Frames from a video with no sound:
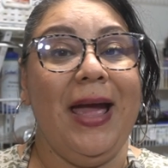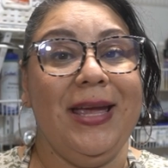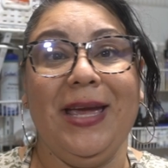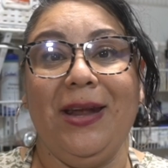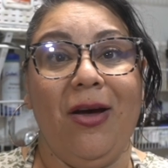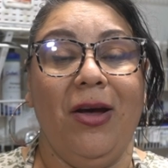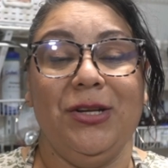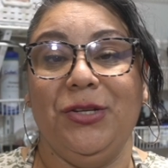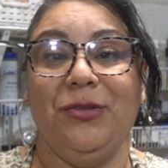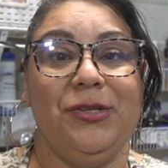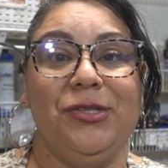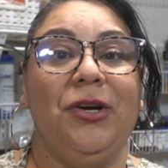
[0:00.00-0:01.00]
I cannot
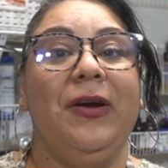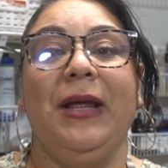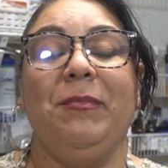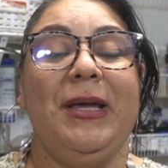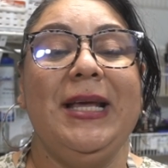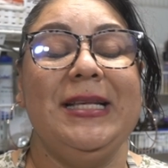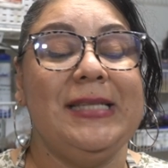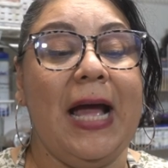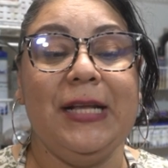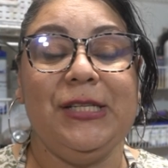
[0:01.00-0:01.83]
do the stirring, because